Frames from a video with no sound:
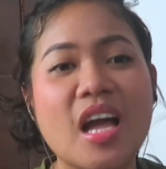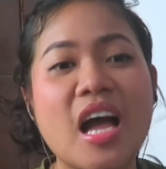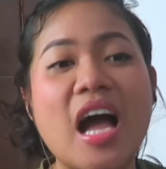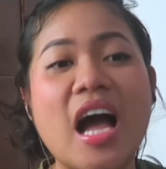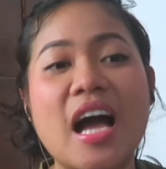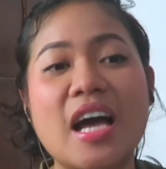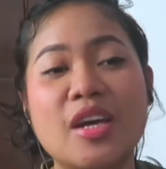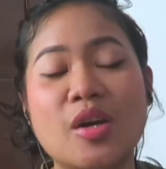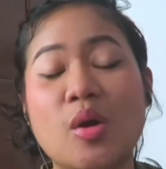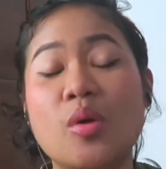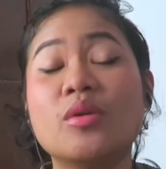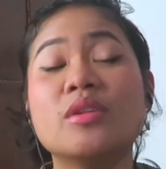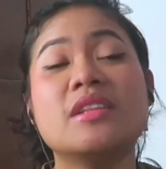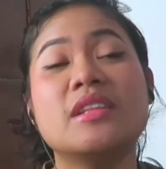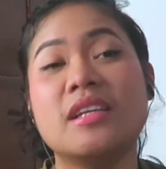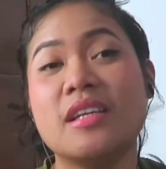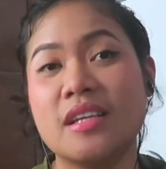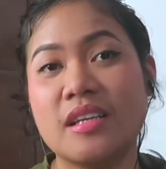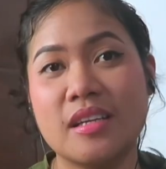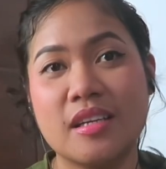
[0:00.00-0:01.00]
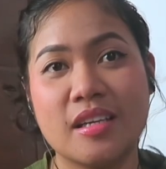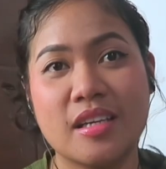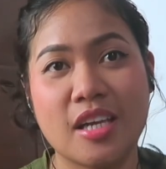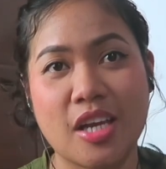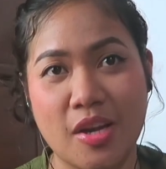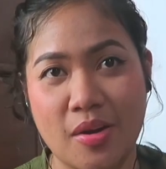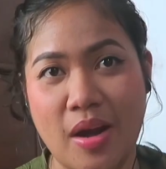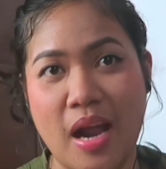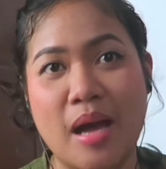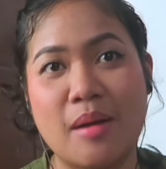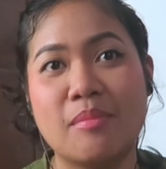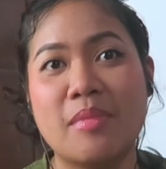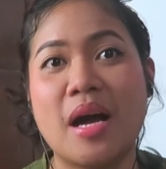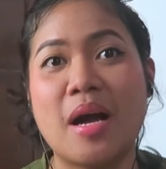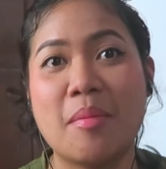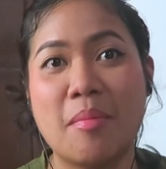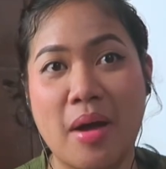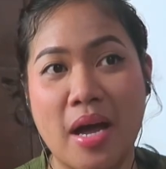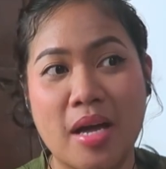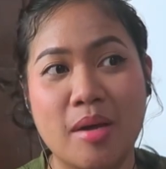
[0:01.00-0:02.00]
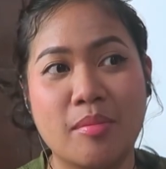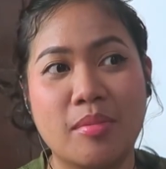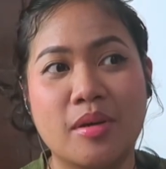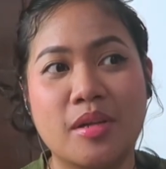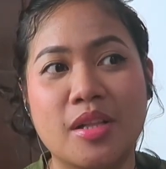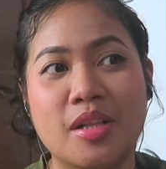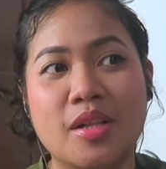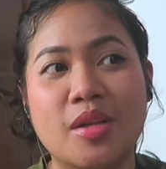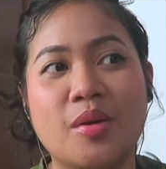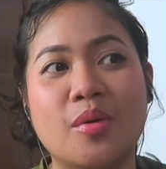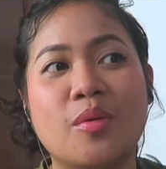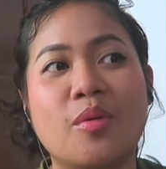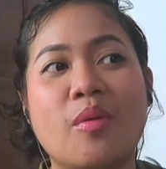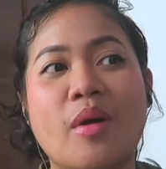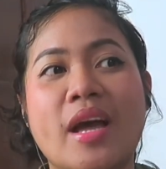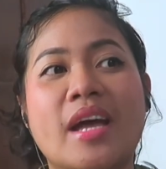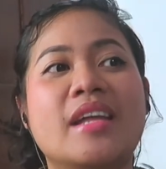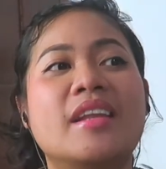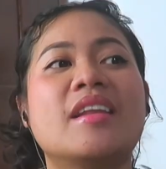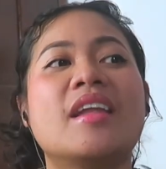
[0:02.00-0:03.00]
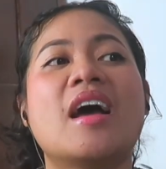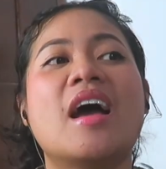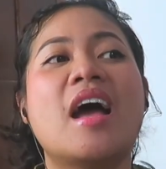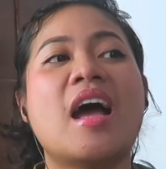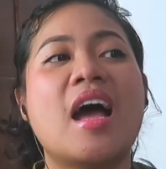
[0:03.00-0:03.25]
I only grab a Bible when